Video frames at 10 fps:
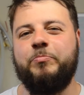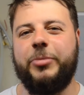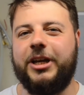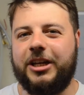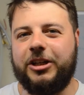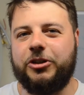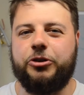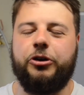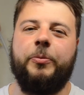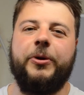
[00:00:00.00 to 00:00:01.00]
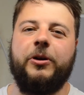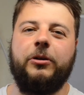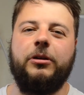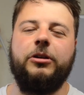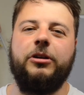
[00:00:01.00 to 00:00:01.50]
Big
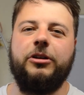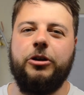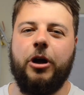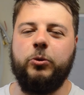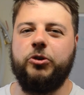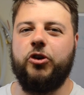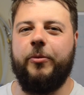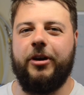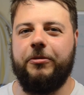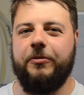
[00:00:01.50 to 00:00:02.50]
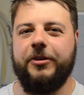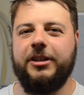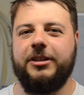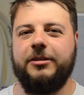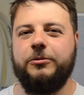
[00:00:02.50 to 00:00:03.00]
tropical notes coming off of
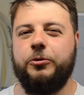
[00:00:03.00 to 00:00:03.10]
it.